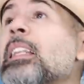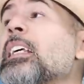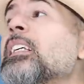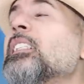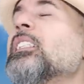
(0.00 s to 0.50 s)

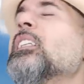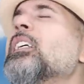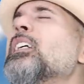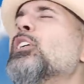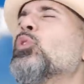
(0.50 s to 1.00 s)

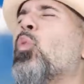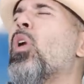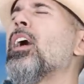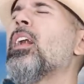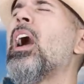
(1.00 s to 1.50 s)
This is
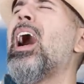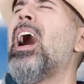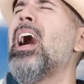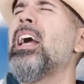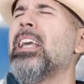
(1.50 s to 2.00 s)
what
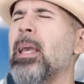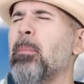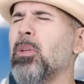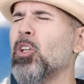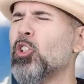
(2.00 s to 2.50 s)
I
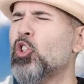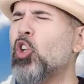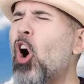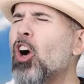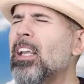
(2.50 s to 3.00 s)
am
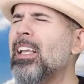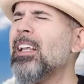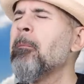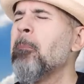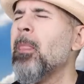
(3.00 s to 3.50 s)

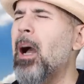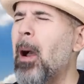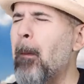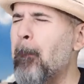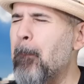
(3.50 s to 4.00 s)
talking
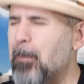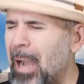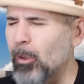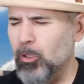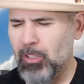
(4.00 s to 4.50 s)

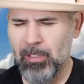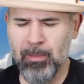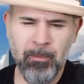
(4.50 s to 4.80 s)
about.